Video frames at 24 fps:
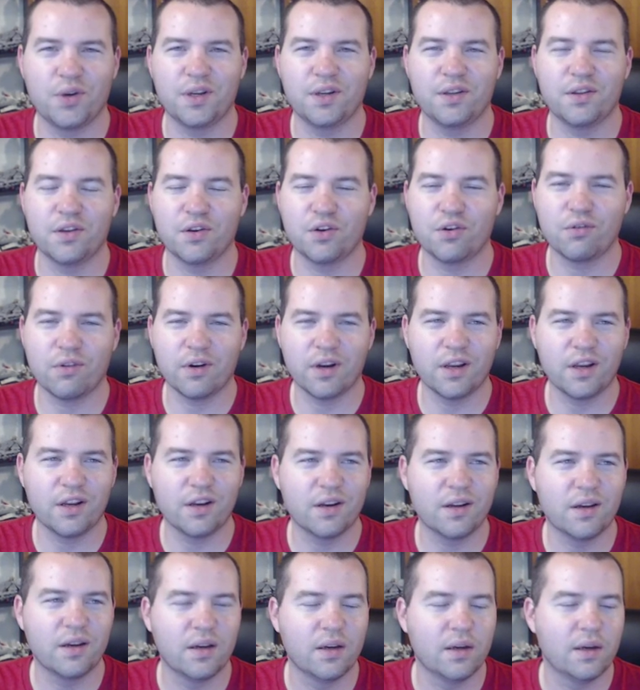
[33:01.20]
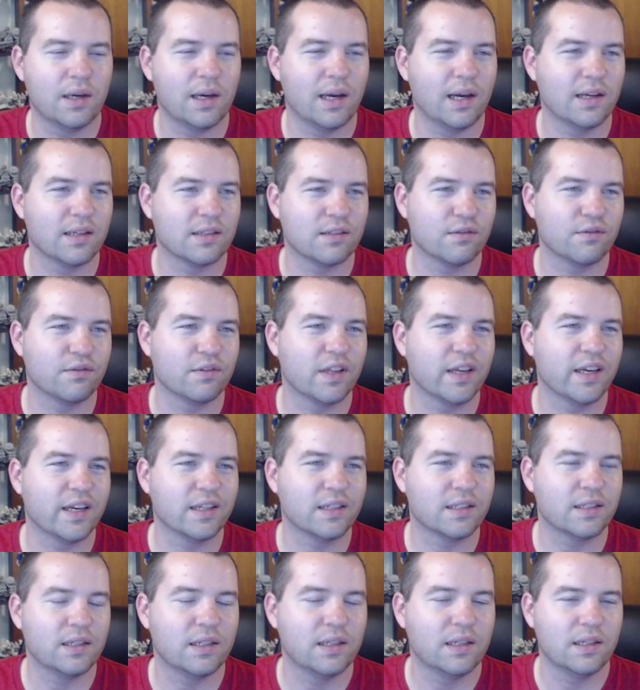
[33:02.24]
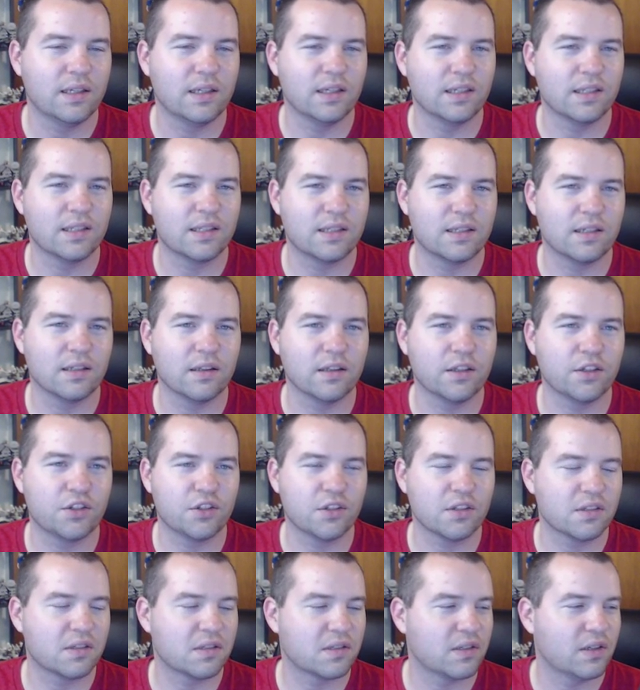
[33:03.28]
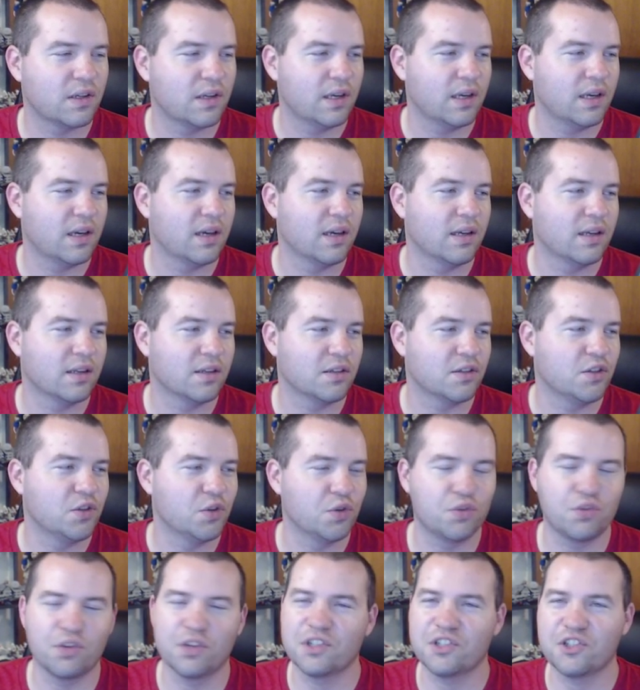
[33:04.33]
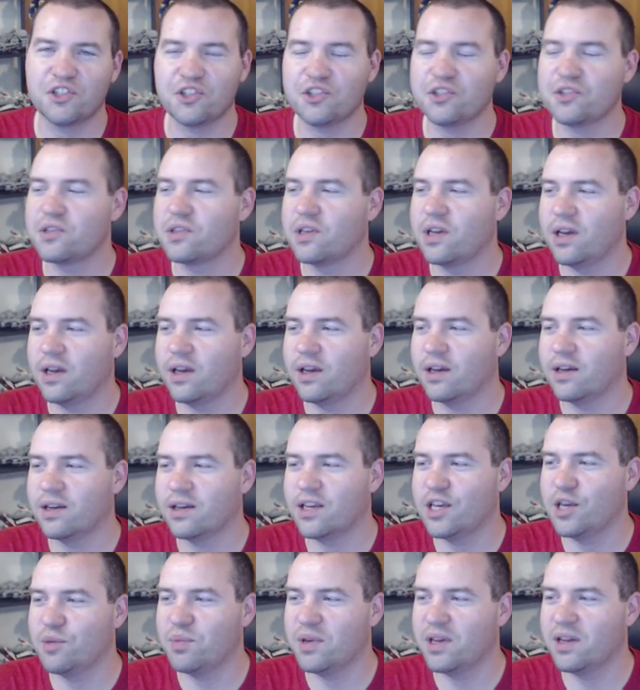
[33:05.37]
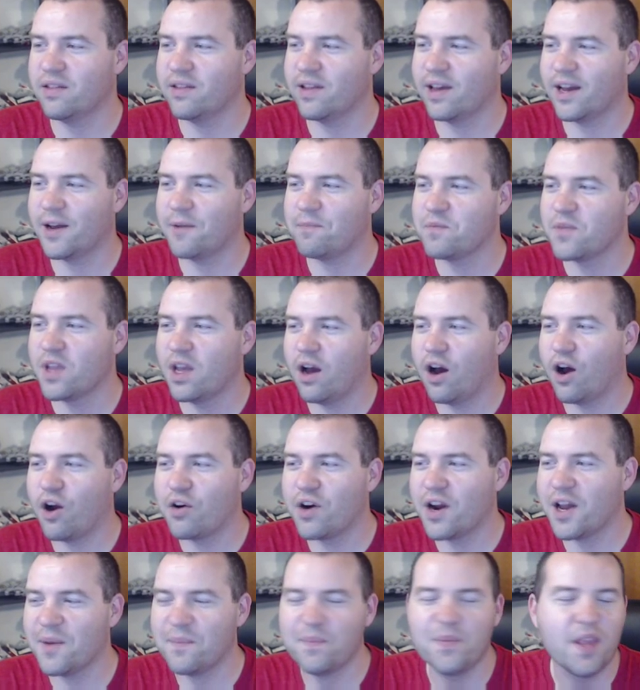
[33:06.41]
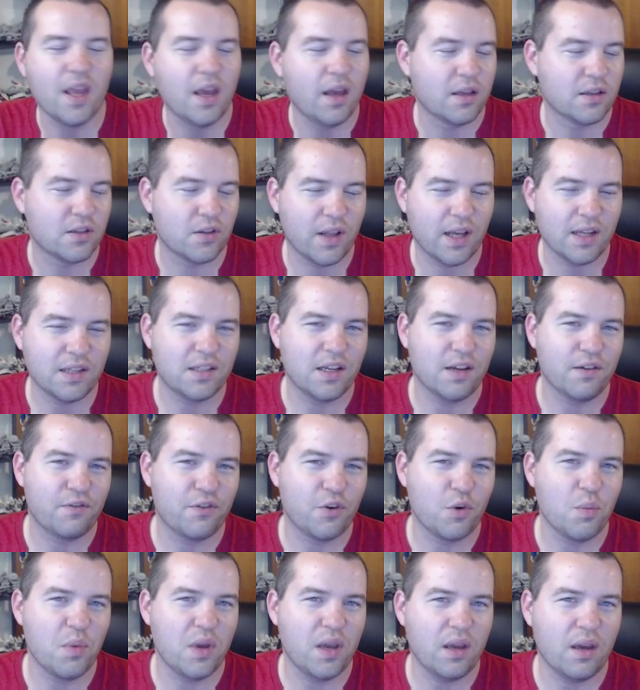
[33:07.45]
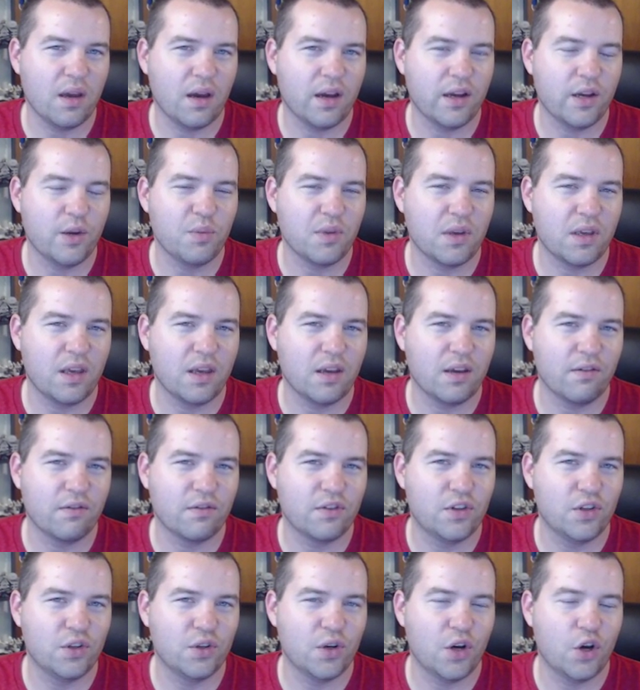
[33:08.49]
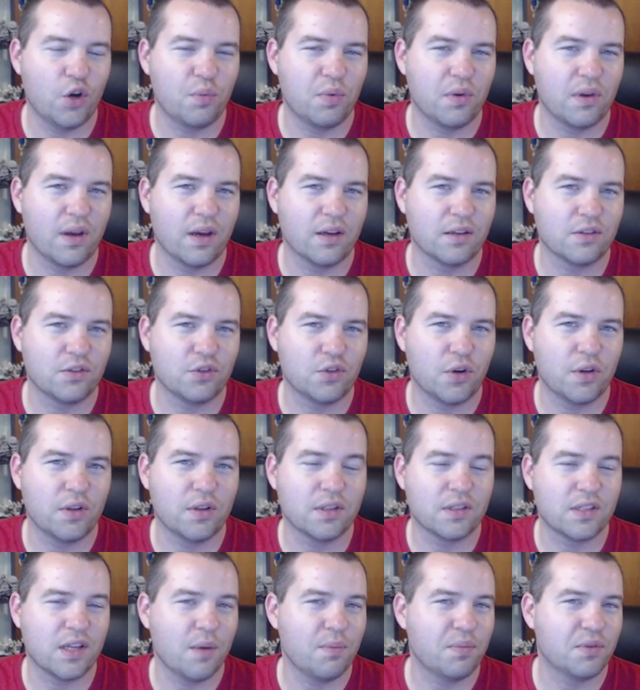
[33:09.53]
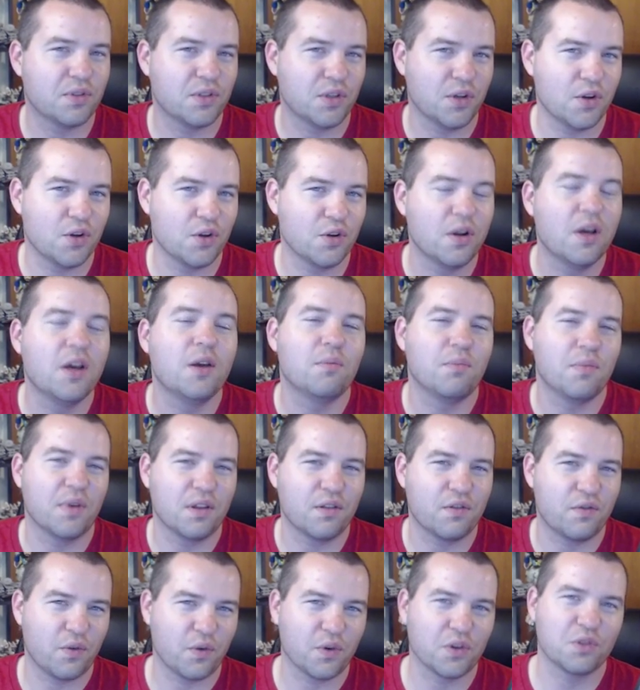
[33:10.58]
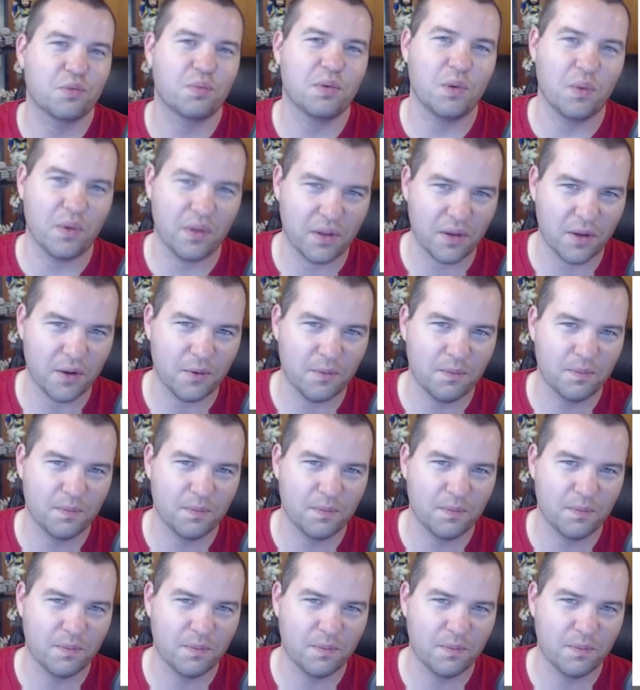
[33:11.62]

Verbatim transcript: the green as of late. It's delicious and it's nutritious, and keep eating that. Alright, so that's it for me. I am the King of Dew. I hope you guys enjoyed this episode. May the force be with you.